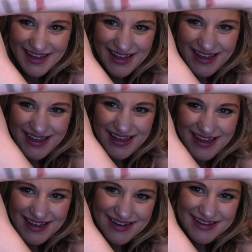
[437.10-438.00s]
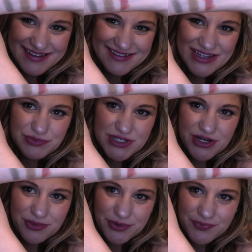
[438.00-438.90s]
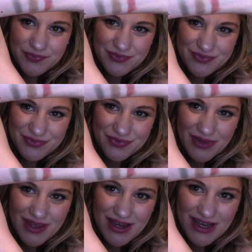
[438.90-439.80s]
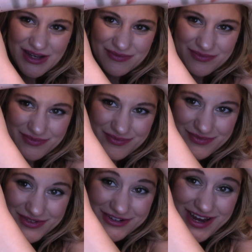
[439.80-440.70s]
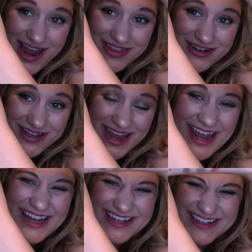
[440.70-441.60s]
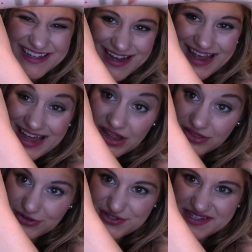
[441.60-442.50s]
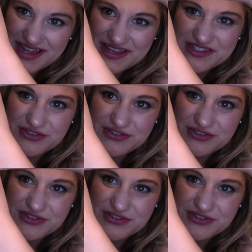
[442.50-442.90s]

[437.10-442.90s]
Oh, I'm terrible. So yeah, there's the last